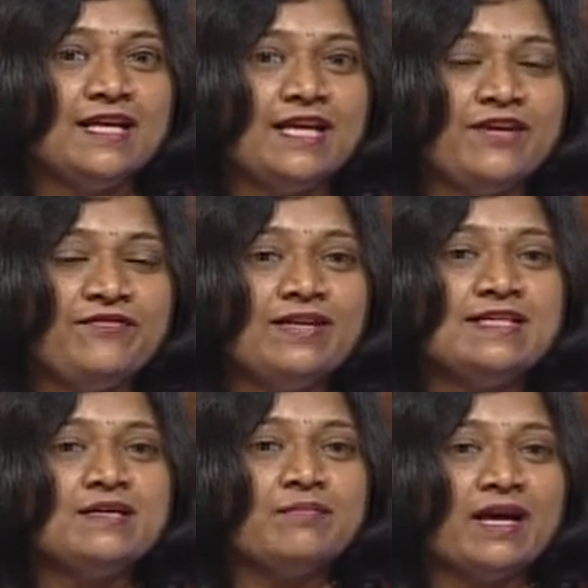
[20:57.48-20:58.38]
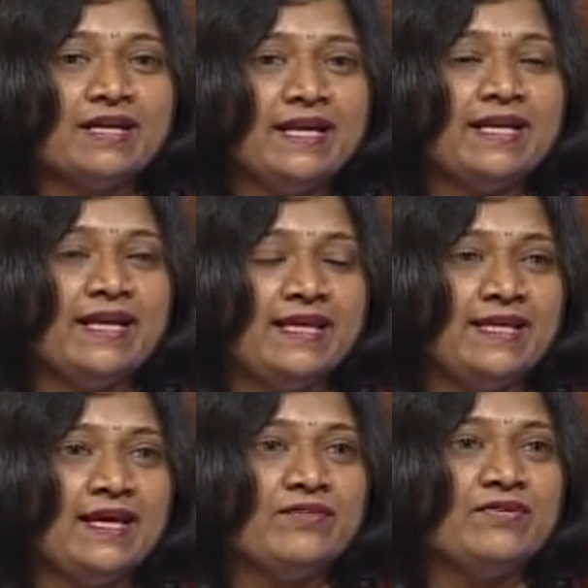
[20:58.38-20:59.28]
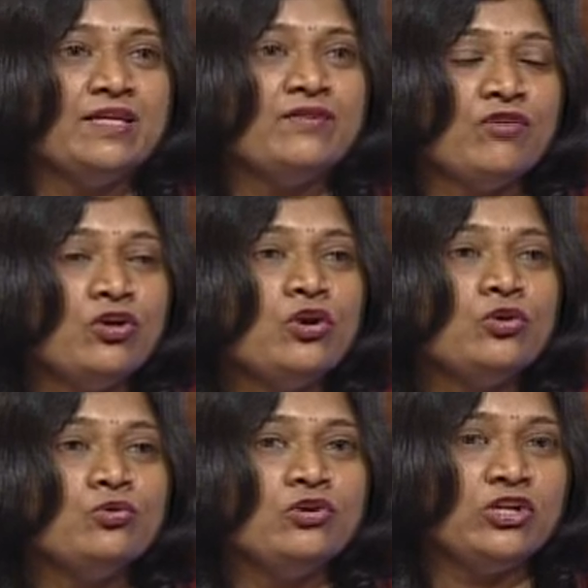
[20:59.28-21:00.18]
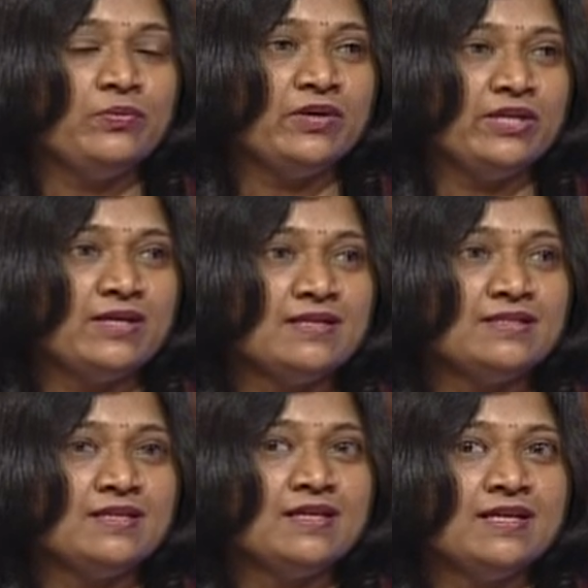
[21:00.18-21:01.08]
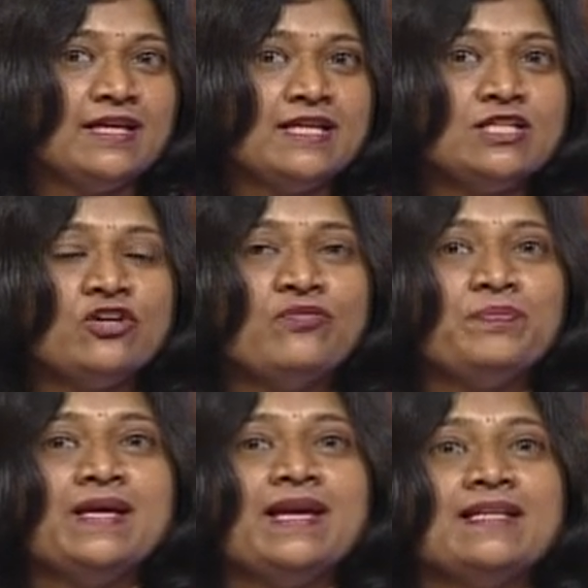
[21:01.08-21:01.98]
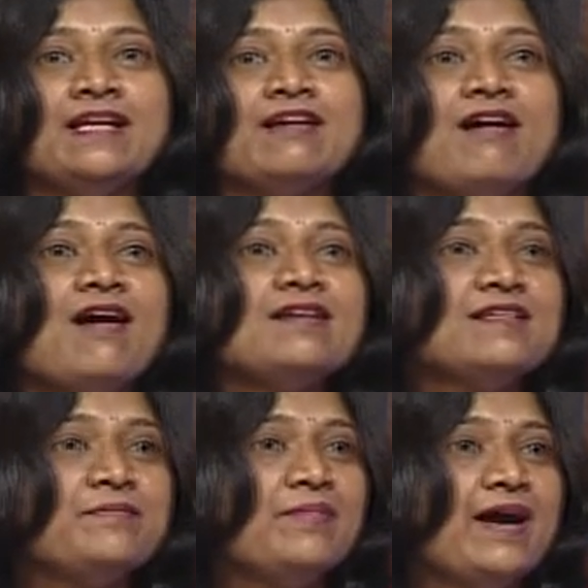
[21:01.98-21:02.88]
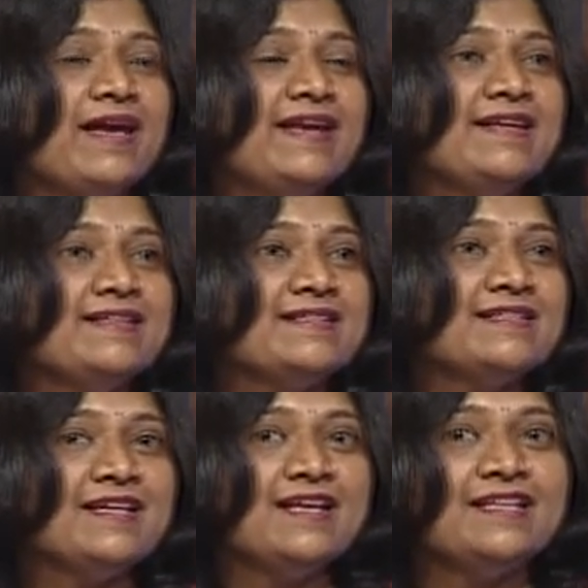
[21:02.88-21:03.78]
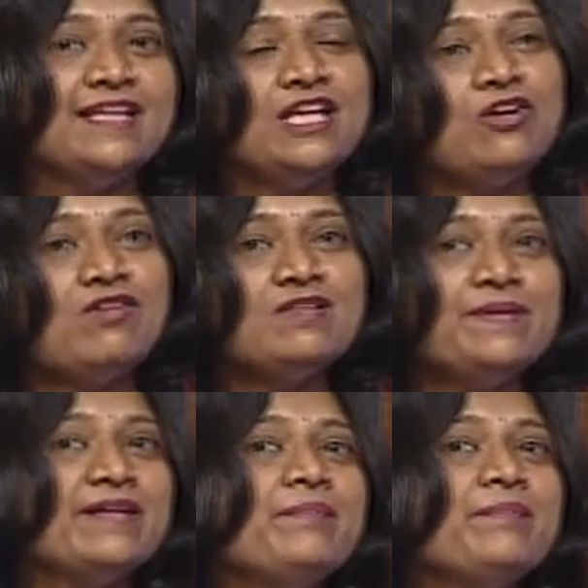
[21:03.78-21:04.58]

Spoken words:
if it is a market area within 1 or 2 kilometers, instead of taking their cars and bikes, they can always take a